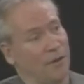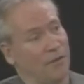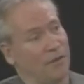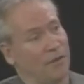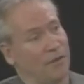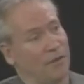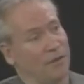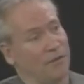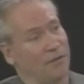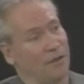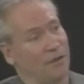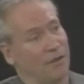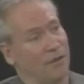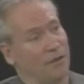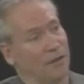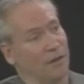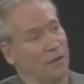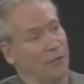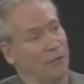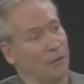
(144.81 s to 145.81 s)
find that
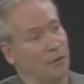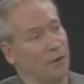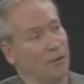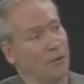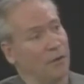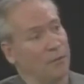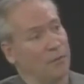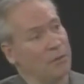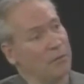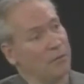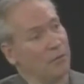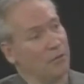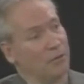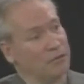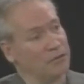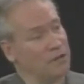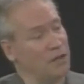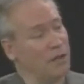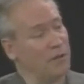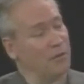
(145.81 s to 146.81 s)
you know, frequently people are
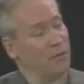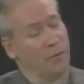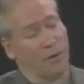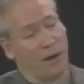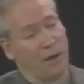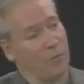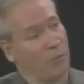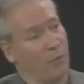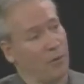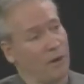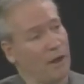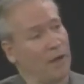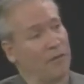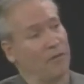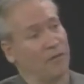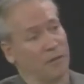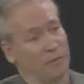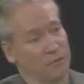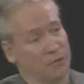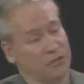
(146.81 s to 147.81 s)
astounded when I point out
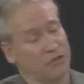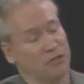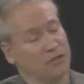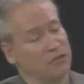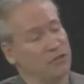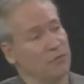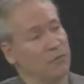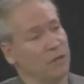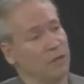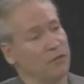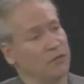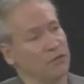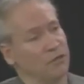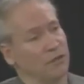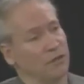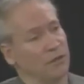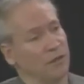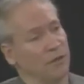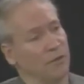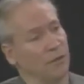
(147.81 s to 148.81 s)
to them, just as you
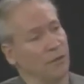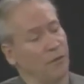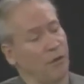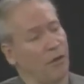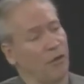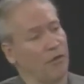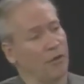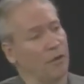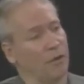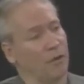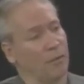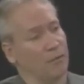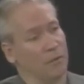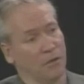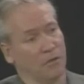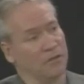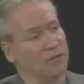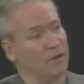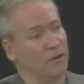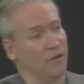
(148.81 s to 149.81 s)
mentioned, that of all the
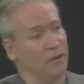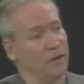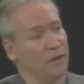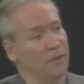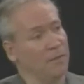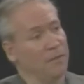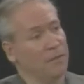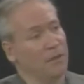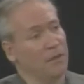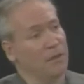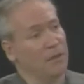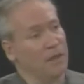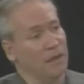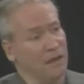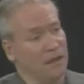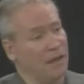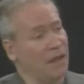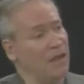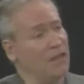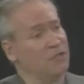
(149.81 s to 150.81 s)
military
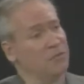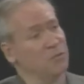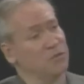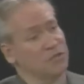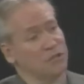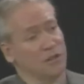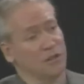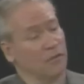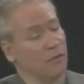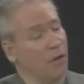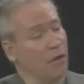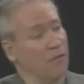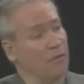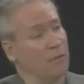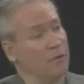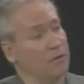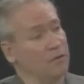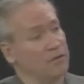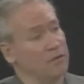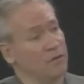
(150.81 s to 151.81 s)
engagements and
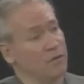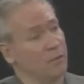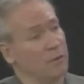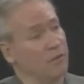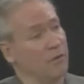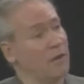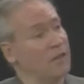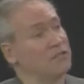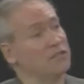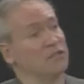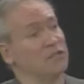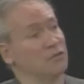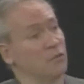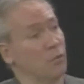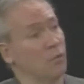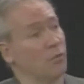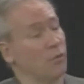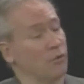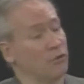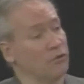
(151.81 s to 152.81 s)
involvements that we've had since
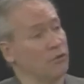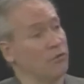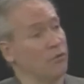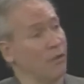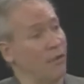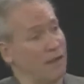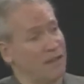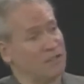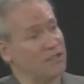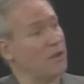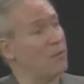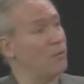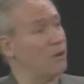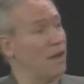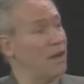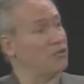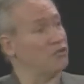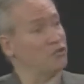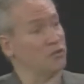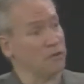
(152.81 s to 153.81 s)
World War II, the last time
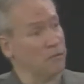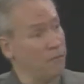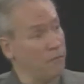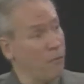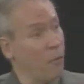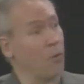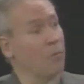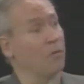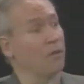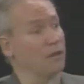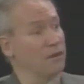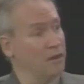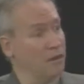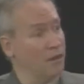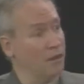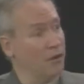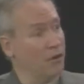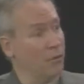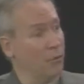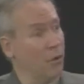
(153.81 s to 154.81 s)
we actually formally
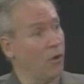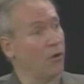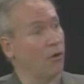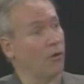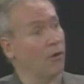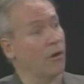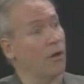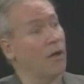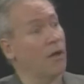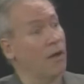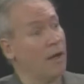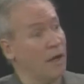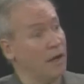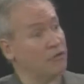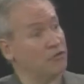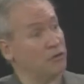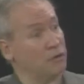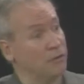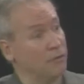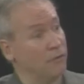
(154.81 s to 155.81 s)
declared war,
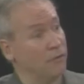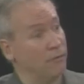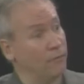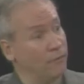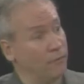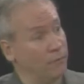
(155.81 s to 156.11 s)
actually